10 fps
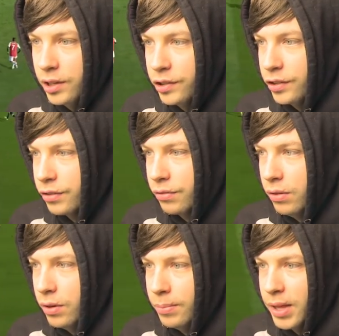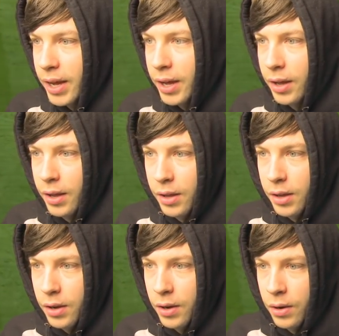screwed up there.
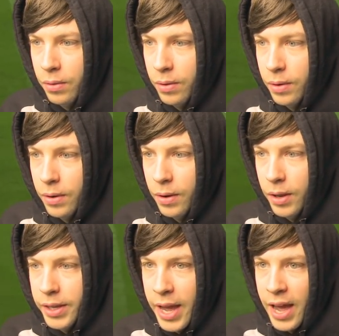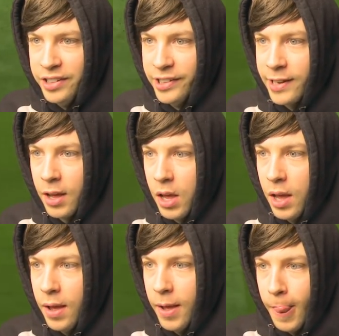Oh. Yes.
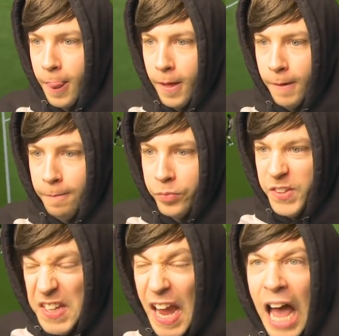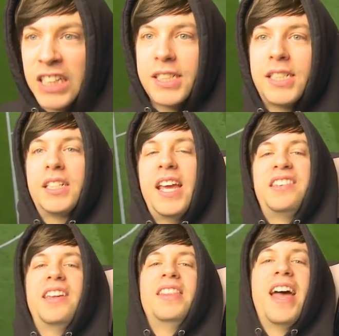Yes! Get in